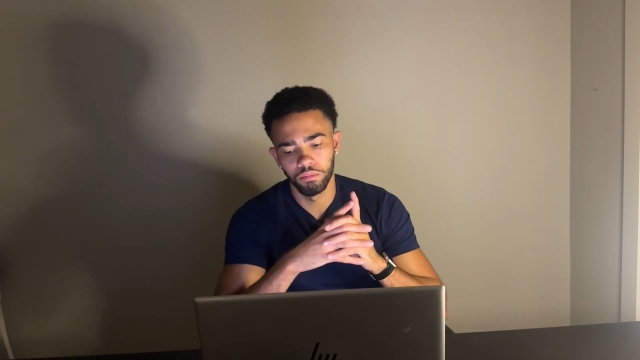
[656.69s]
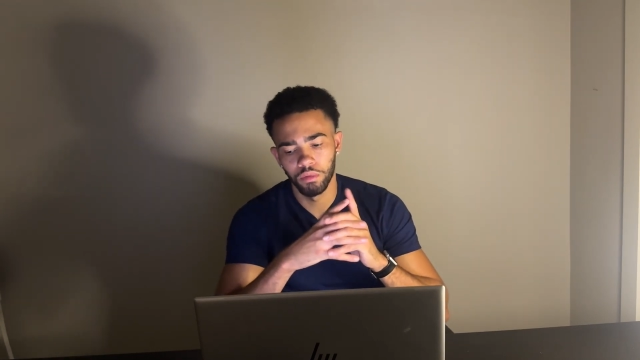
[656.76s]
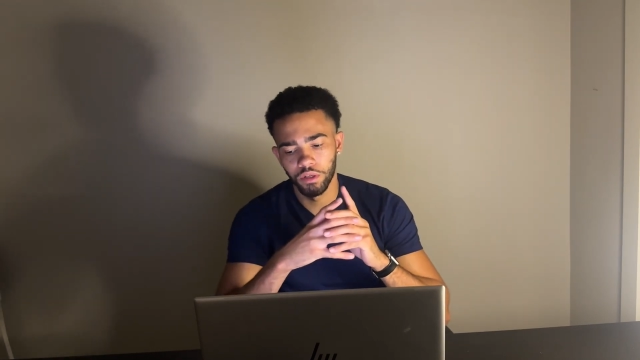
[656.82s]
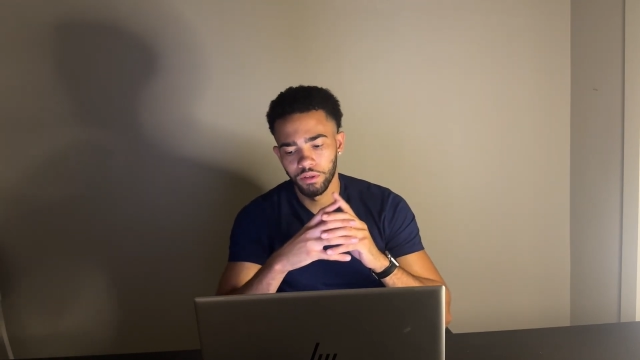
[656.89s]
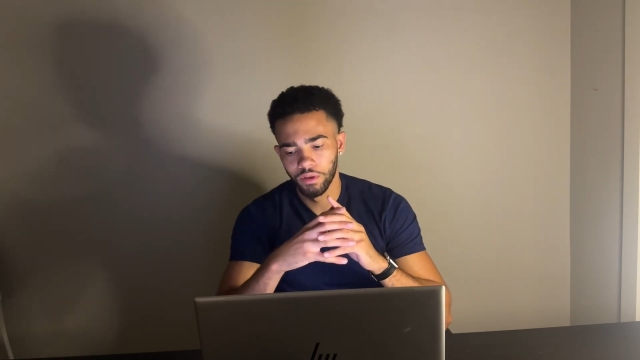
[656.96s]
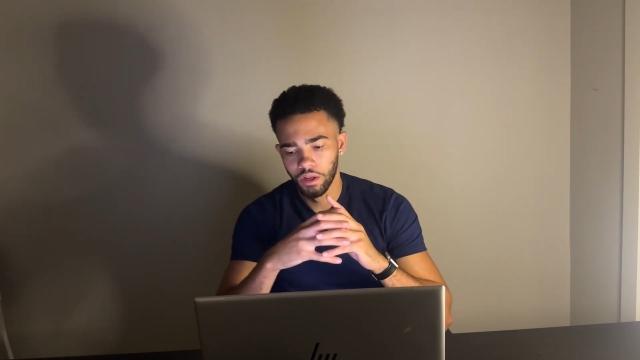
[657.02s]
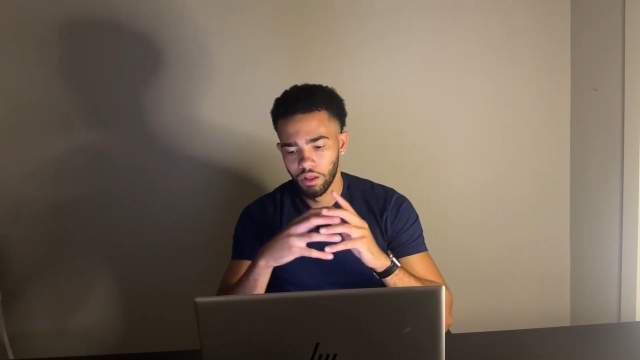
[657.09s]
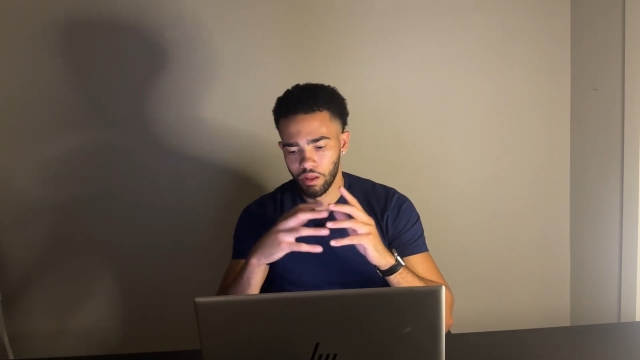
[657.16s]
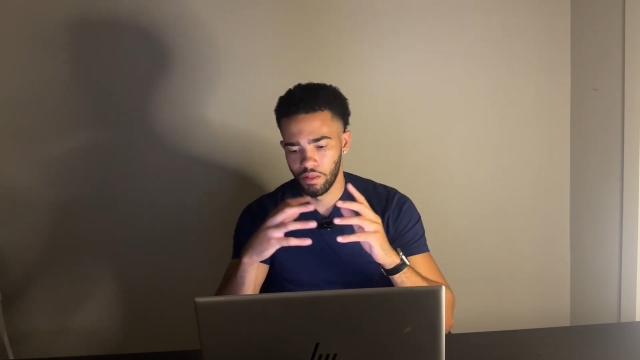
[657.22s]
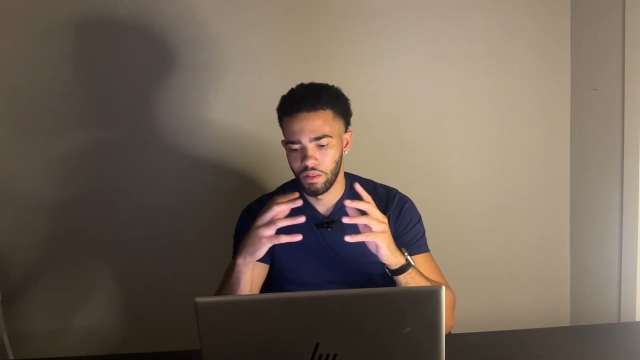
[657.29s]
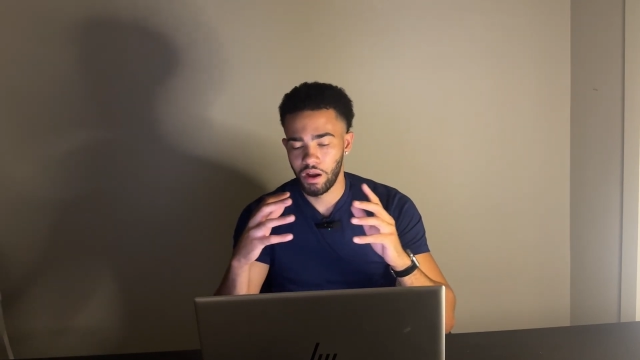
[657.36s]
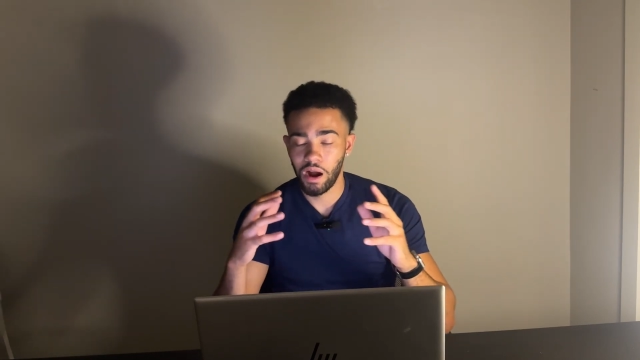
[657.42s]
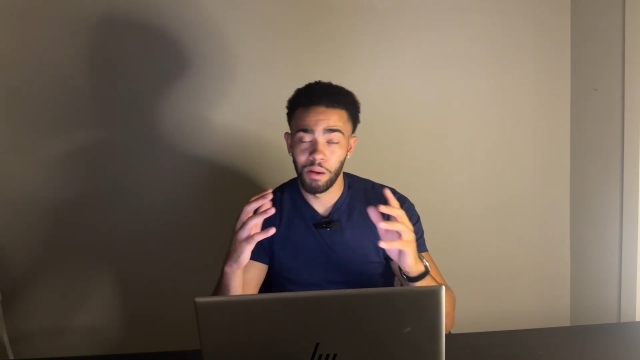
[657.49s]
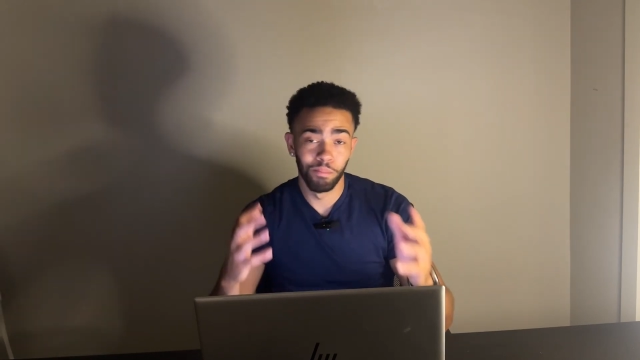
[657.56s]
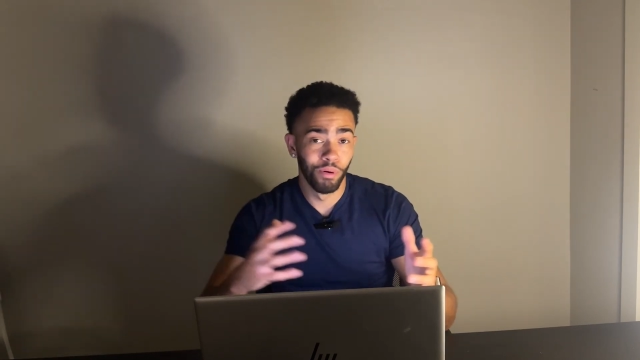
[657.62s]
But
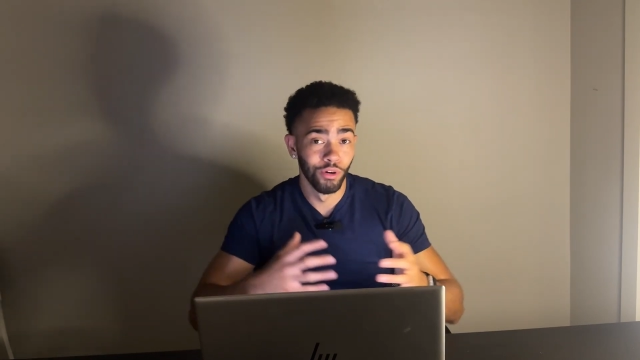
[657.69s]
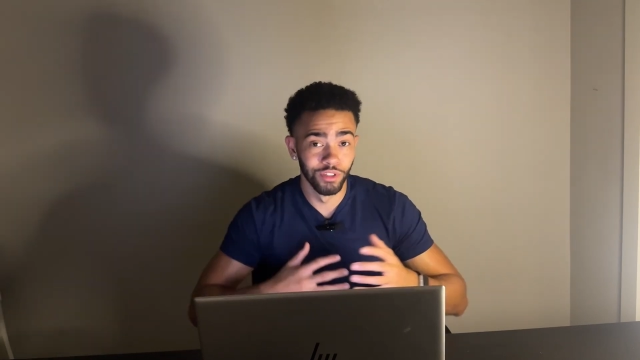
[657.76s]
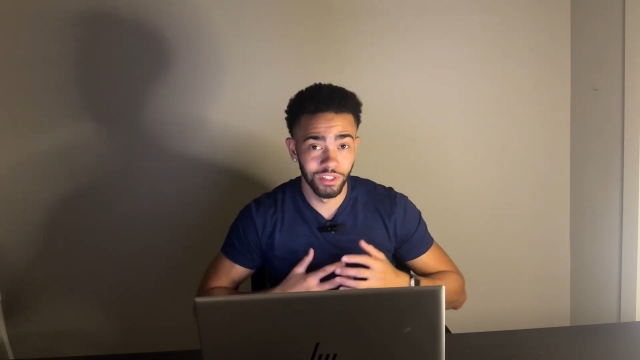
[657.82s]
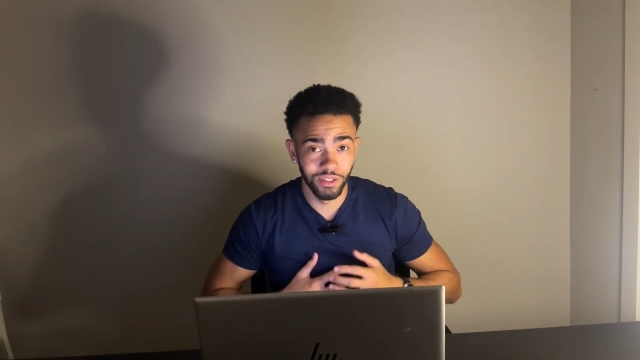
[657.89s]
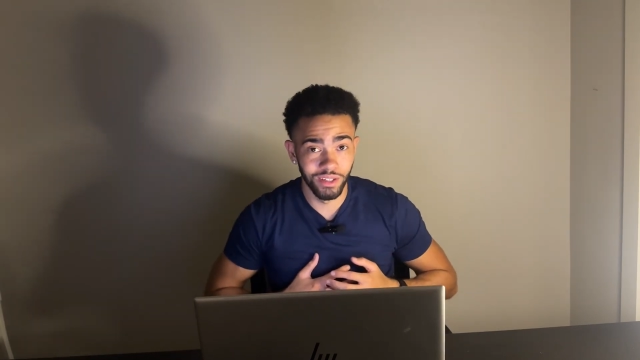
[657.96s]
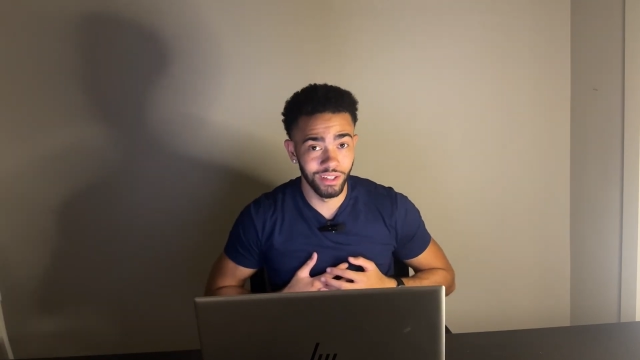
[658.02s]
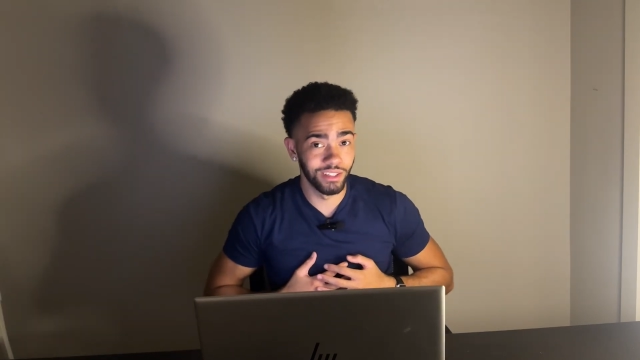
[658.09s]
I'm personally